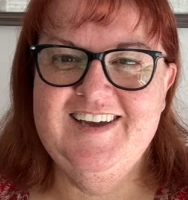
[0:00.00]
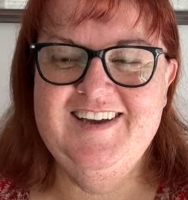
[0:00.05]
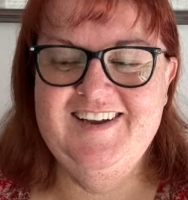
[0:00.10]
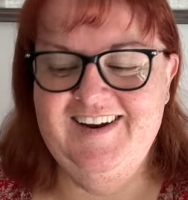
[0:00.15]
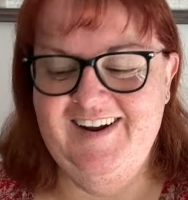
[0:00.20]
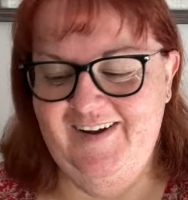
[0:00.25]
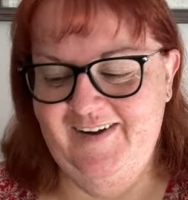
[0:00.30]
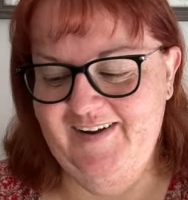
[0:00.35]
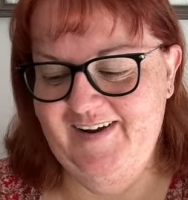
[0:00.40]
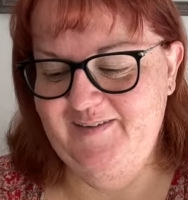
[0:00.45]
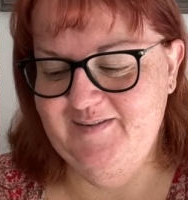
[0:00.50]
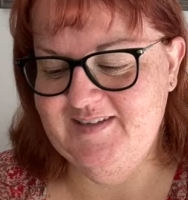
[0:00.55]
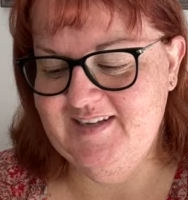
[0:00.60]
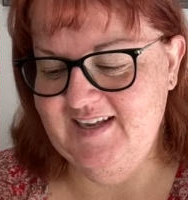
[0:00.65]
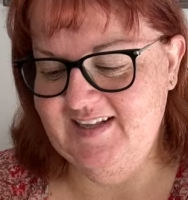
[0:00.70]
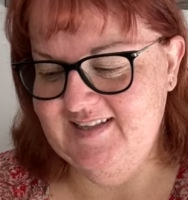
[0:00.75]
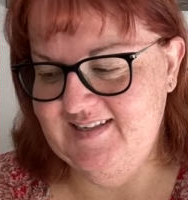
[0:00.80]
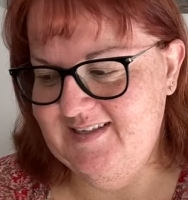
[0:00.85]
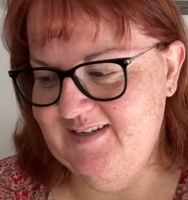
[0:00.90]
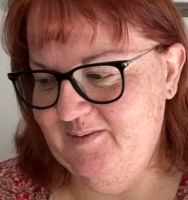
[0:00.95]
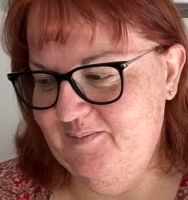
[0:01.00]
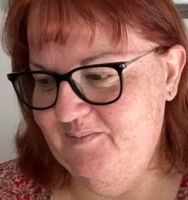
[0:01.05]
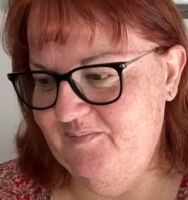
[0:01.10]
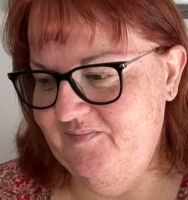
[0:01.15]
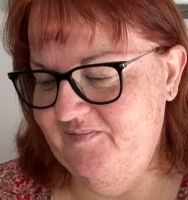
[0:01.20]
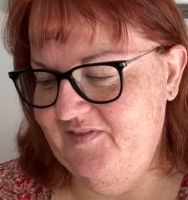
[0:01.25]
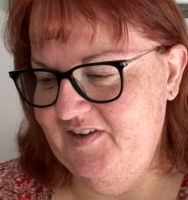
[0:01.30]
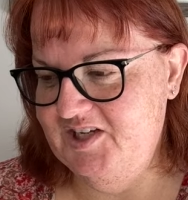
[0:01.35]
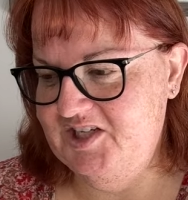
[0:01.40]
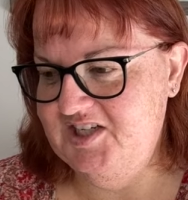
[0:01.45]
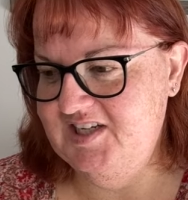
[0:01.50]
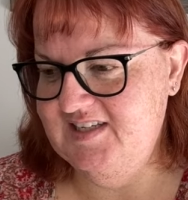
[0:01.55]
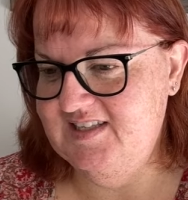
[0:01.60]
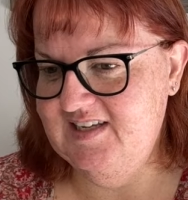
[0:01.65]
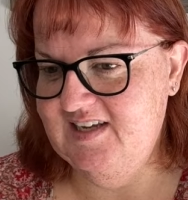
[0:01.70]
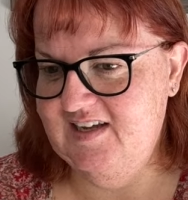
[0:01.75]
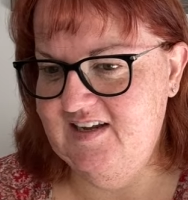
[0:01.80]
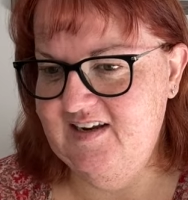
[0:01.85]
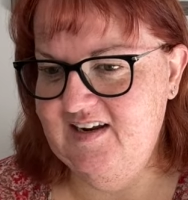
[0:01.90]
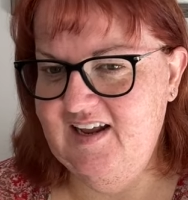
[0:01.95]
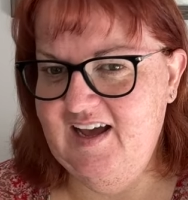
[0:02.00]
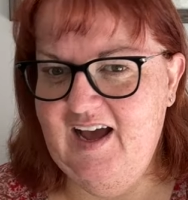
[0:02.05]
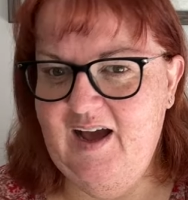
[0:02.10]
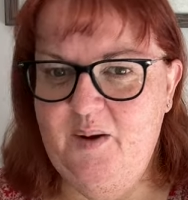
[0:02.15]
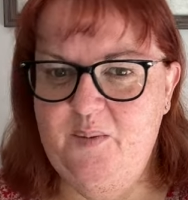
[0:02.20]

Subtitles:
No, he was getting some veggies in.